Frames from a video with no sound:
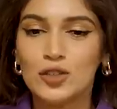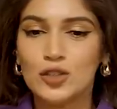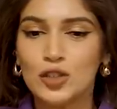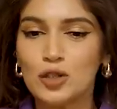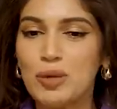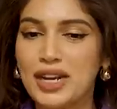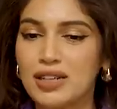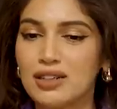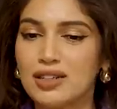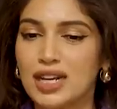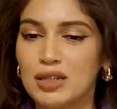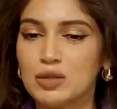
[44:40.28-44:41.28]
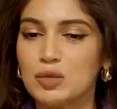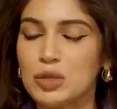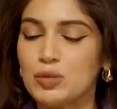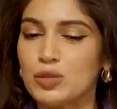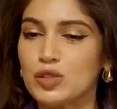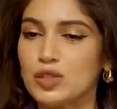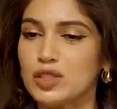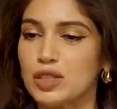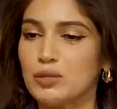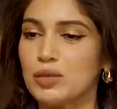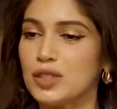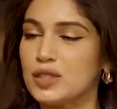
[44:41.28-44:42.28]
So, you know, many a times people just
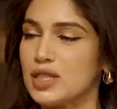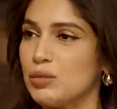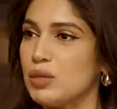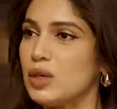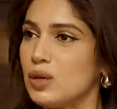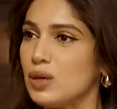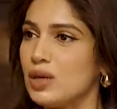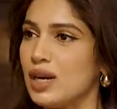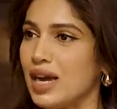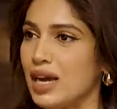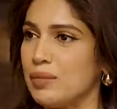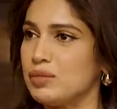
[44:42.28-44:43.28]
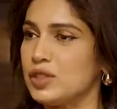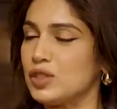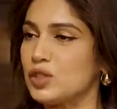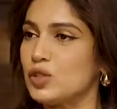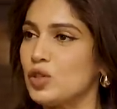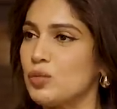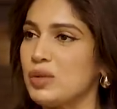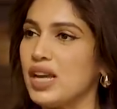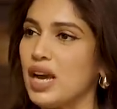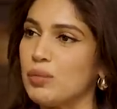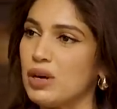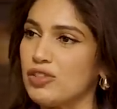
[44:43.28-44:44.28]
think because I'm a girl, this is going to
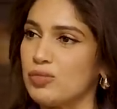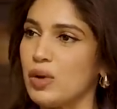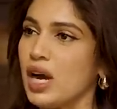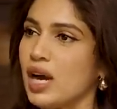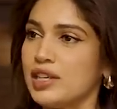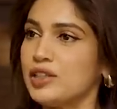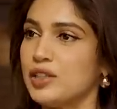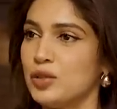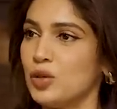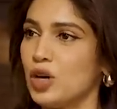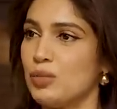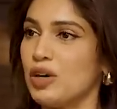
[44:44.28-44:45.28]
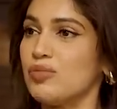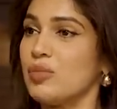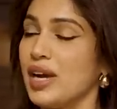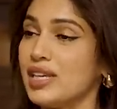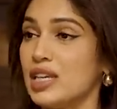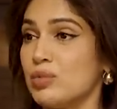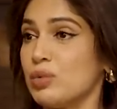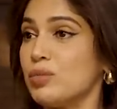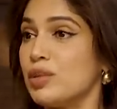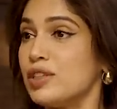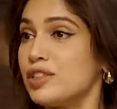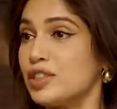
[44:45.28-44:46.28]
be above my IQ, above my
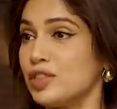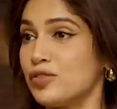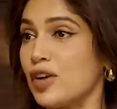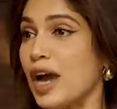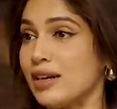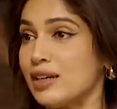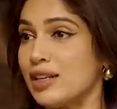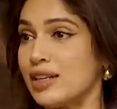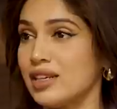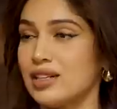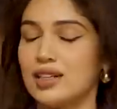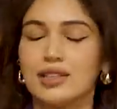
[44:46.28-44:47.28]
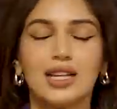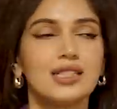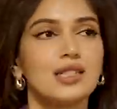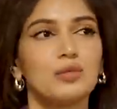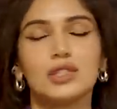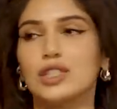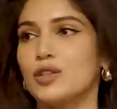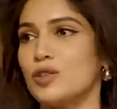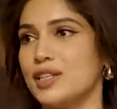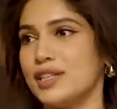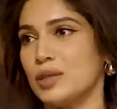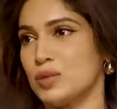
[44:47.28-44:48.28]
capability of handling it. And that's something that
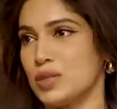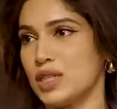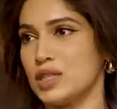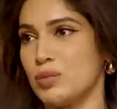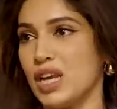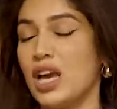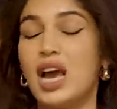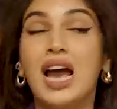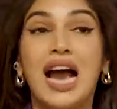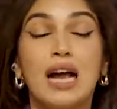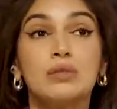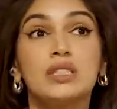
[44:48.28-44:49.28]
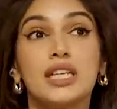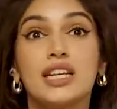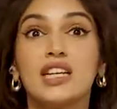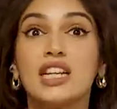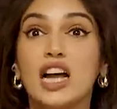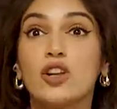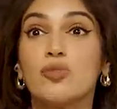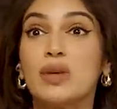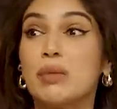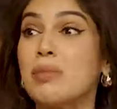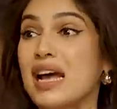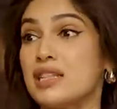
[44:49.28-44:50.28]
really upsets me. I'm sick and tired of
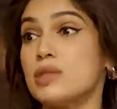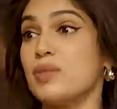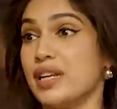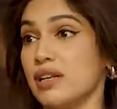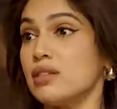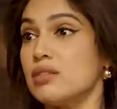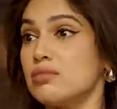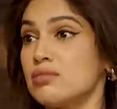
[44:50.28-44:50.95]
being mansplained.